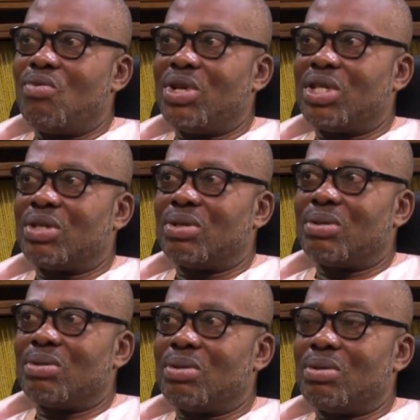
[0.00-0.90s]
with
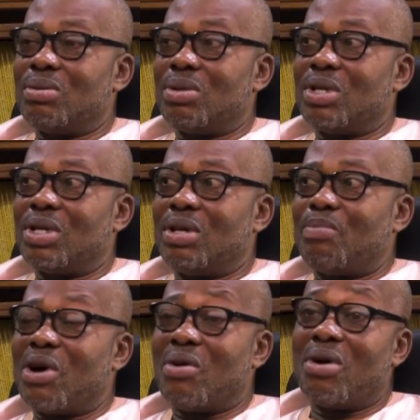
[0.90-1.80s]
the
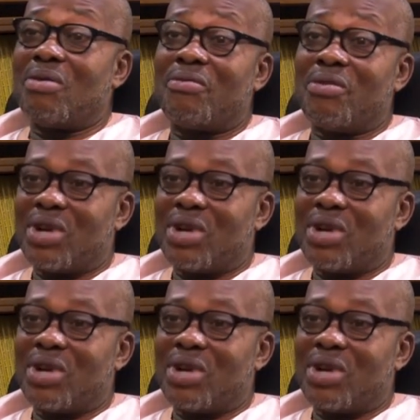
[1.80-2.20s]
power of